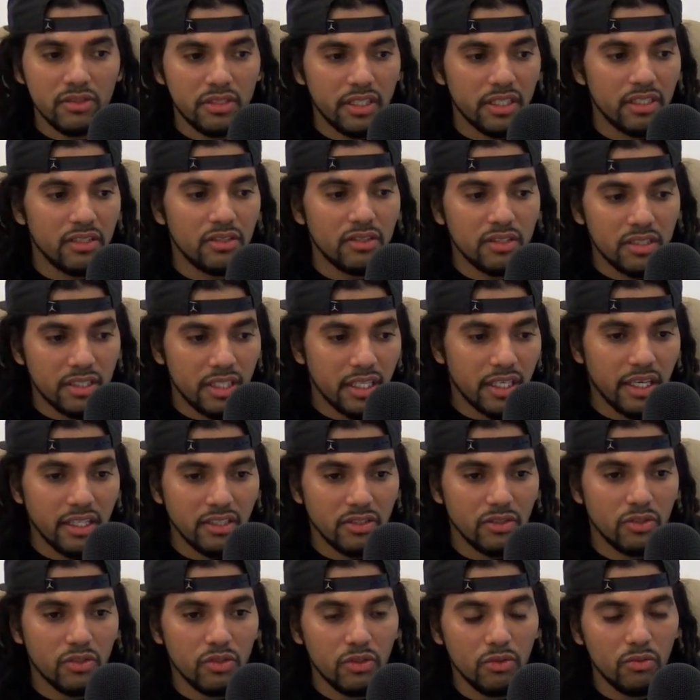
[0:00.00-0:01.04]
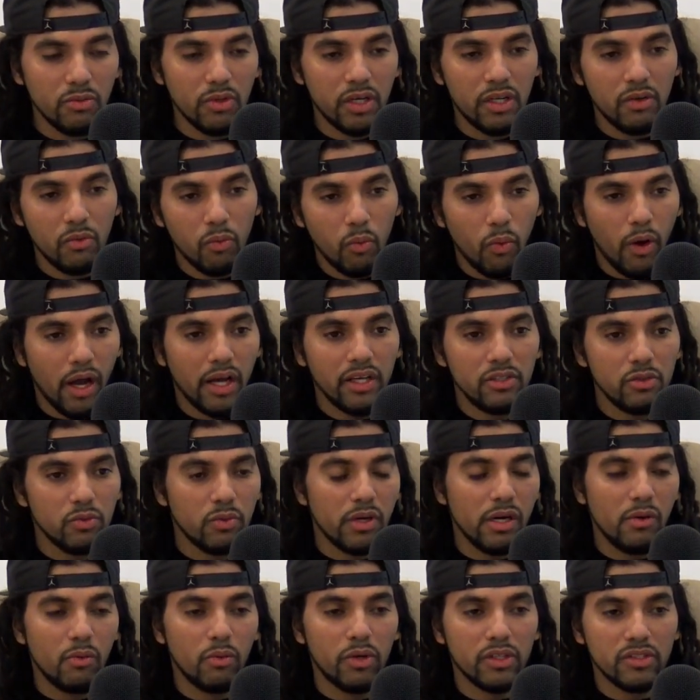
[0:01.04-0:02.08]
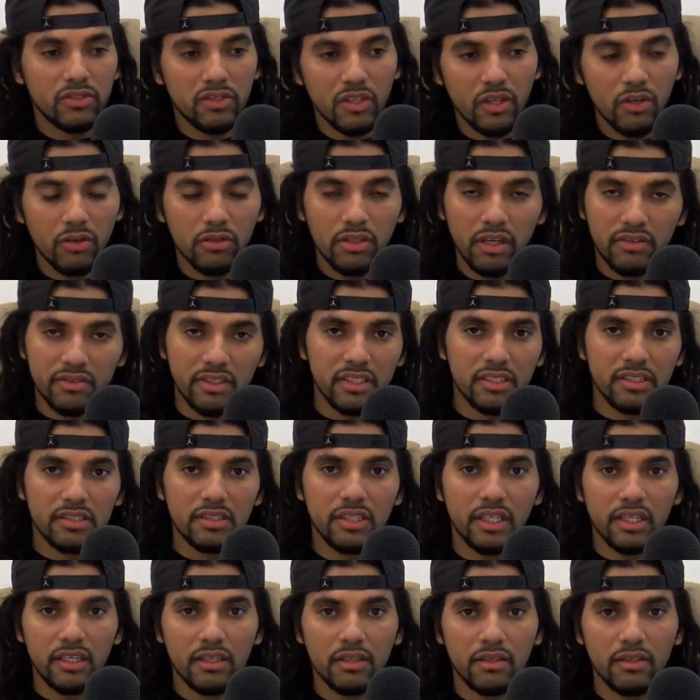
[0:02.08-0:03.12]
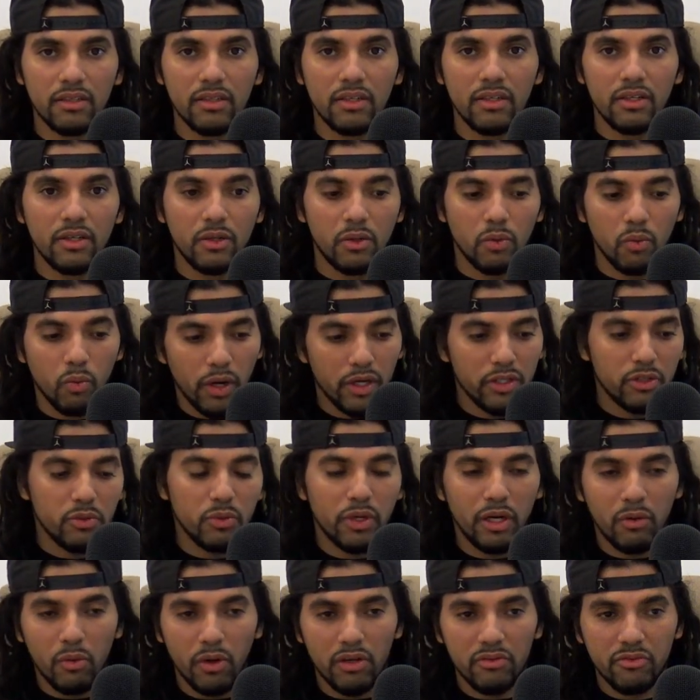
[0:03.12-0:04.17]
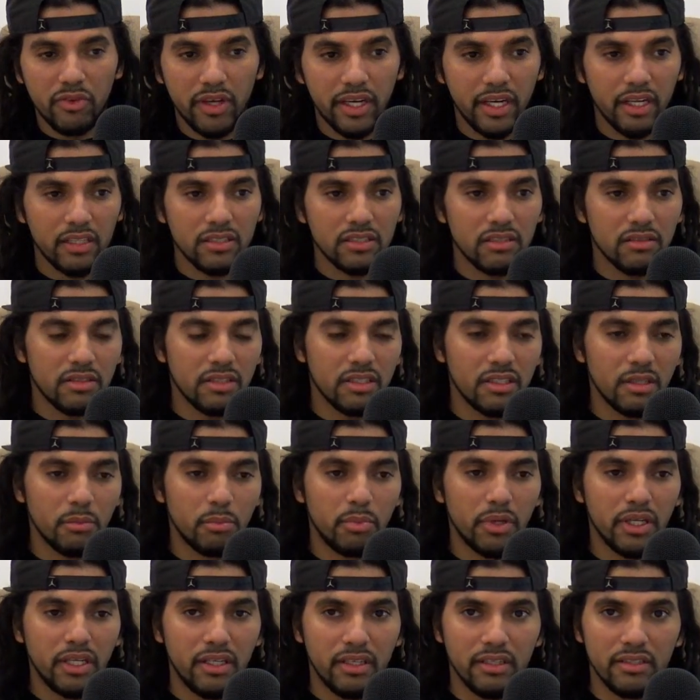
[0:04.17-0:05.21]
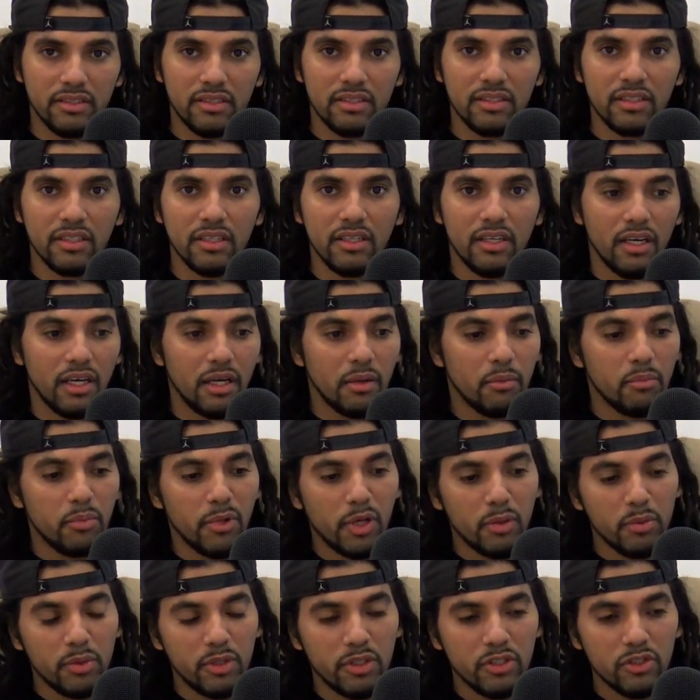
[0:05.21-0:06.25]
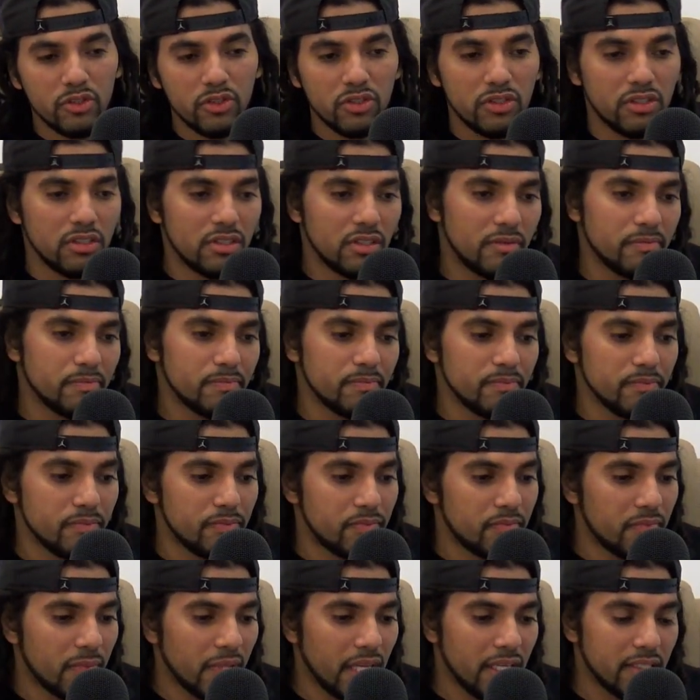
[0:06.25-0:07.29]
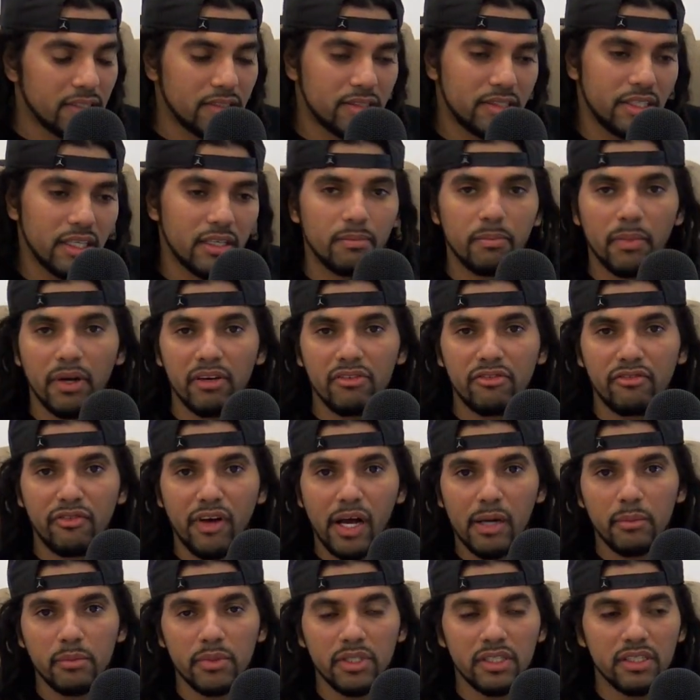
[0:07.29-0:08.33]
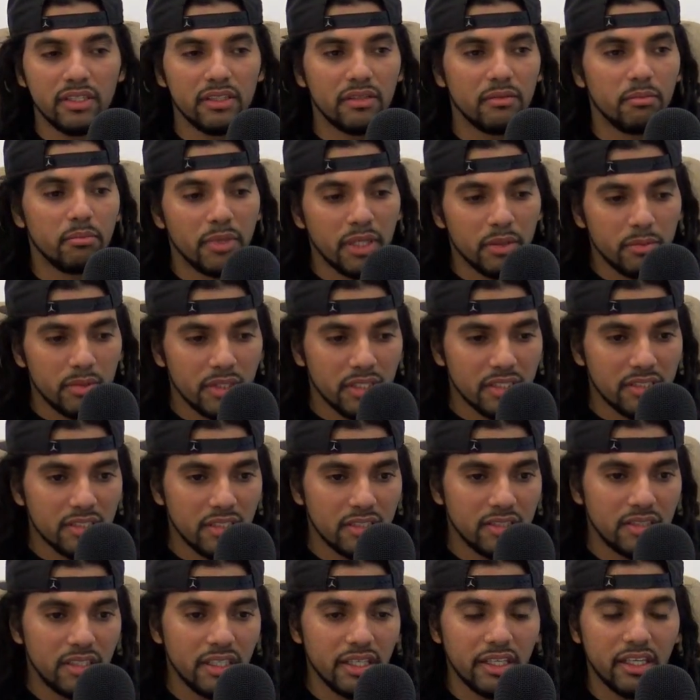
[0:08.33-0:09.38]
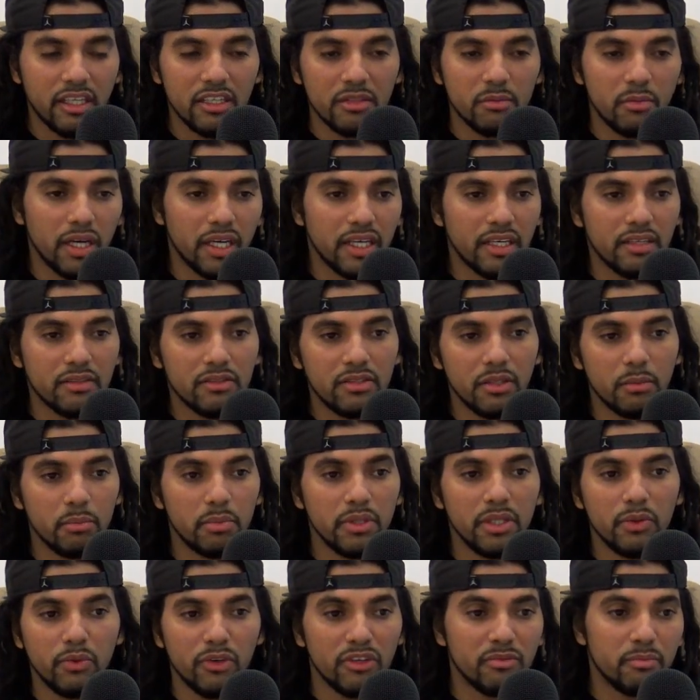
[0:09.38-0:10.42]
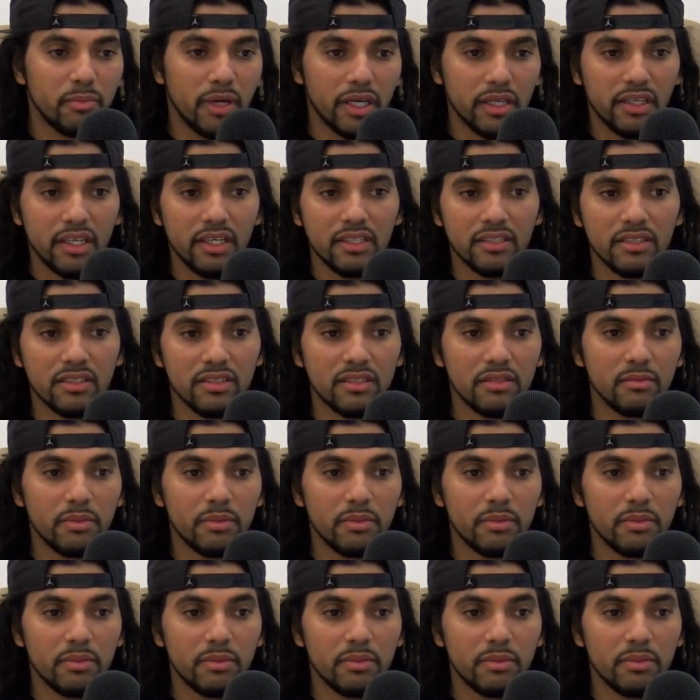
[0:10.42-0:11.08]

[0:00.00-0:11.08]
They say, hey, you know what? Why do I want to go after this thing? Why do I want financial independence? Maybe it's to set up my family. Maybe it's to take care of to be with my kids.